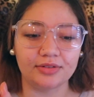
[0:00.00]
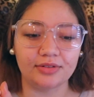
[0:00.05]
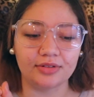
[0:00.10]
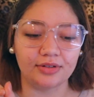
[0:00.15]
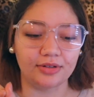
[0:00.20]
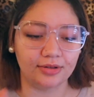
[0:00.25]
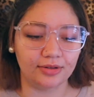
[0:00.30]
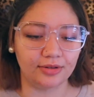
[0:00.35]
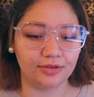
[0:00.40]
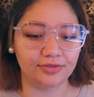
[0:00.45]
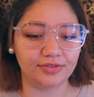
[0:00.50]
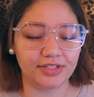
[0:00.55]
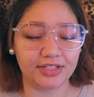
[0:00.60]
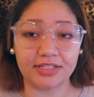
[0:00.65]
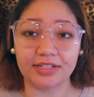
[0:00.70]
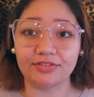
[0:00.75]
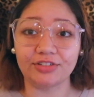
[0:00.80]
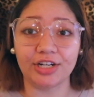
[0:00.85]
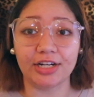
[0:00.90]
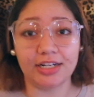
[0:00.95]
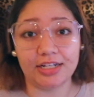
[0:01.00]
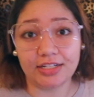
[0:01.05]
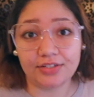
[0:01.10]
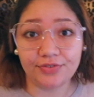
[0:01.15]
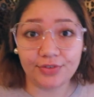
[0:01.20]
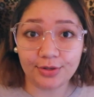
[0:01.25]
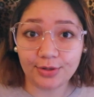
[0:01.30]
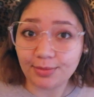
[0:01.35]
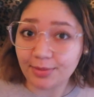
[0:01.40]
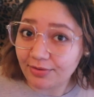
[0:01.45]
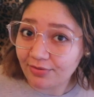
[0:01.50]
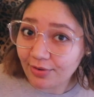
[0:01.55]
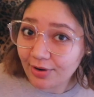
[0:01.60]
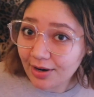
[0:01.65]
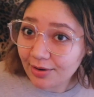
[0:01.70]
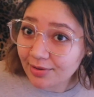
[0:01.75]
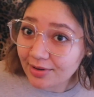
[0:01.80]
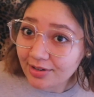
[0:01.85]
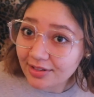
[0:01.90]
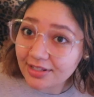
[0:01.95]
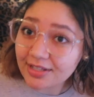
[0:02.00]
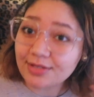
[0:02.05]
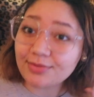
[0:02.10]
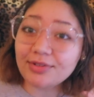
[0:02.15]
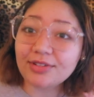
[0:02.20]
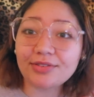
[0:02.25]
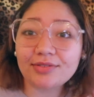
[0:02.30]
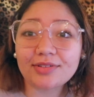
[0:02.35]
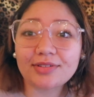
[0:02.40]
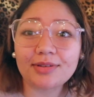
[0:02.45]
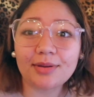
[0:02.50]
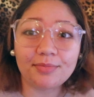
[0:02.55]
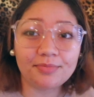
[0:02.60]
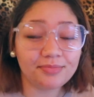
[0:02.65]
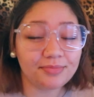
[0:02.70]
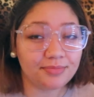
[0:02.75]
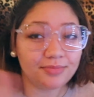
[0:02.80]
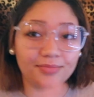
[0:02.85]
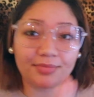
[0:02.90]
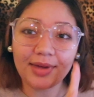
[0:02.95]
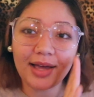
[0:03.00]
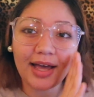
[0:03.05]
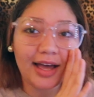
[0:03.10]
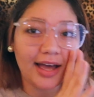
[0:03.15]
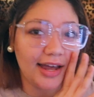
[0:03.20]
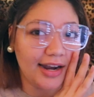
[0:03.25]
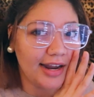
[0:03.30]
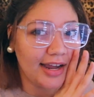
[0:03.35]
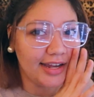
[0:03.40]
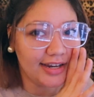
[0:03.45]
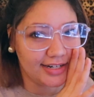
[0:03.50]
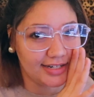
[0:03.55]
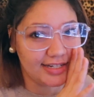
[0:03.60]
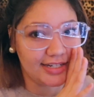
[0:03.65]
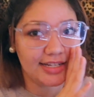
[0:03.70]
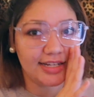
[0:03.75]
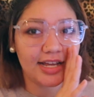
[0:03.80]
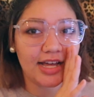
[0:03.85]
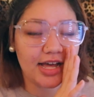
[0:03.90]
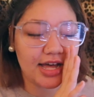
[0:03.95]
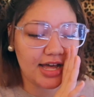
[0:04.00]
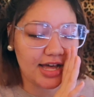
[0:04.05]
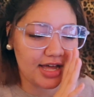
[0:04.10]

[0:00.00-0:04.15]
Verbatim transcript: a whole feast of Chinese food before I went on this, which was a bad idea.